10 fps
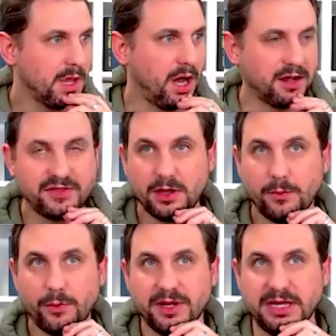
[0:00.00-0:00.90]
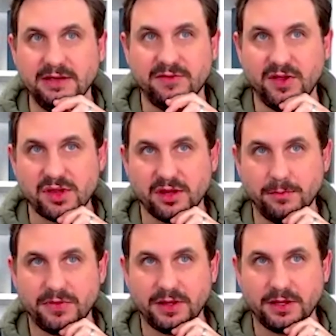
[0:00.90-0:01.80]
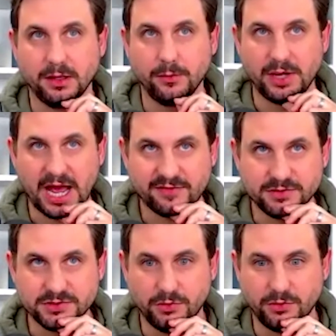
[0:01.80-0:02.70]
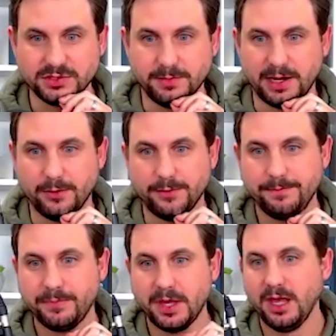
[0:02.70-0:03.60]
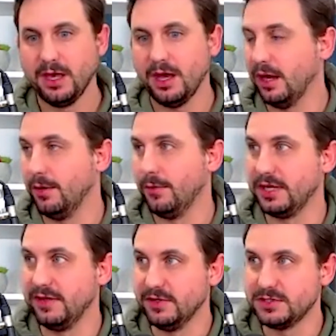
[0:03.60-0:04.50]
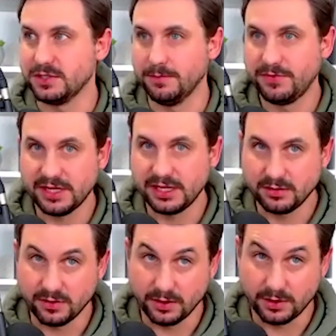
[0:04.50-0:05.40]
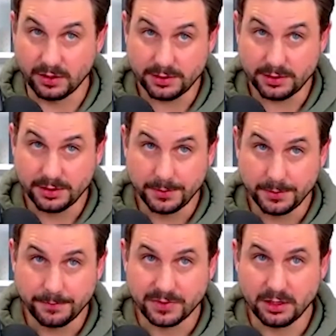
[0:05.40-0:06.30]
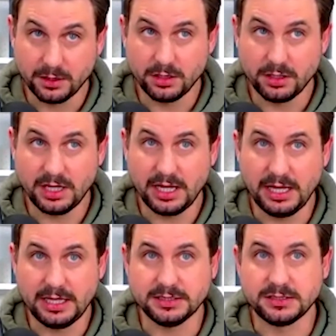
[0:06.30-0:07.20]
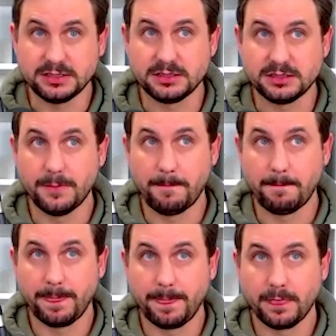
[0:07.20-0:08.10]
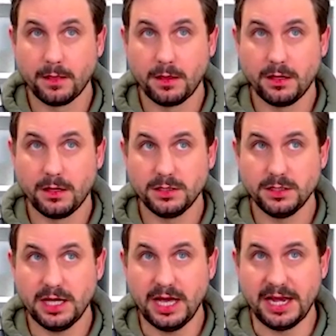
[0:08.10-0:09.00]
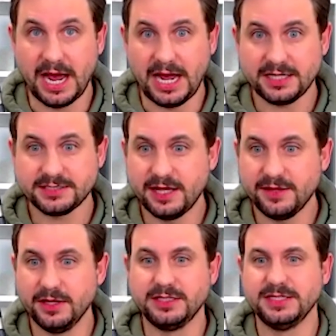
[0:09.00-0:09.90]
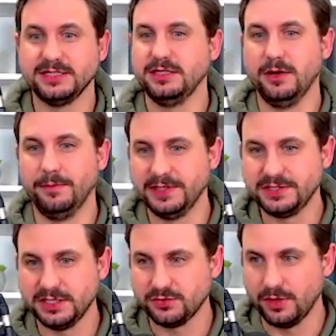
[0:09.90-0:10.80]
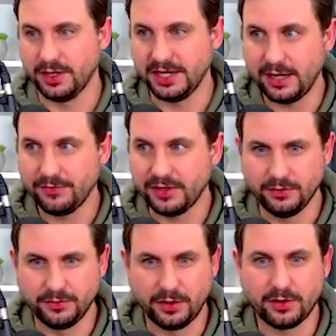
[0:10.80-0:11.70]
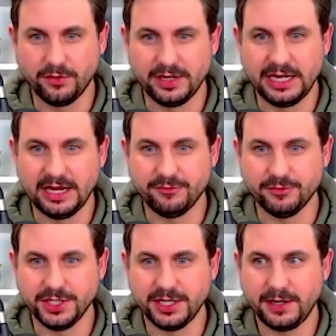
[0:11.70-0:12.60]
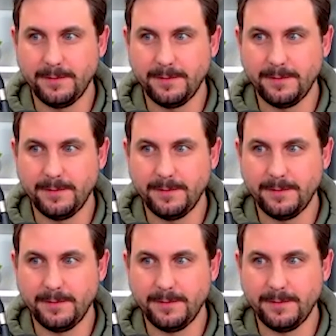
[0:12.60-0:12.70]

I think I want to give you something that we haven't talked about, and I want to give you something that is an asset that exists in your business right now that you're not currently leveraging.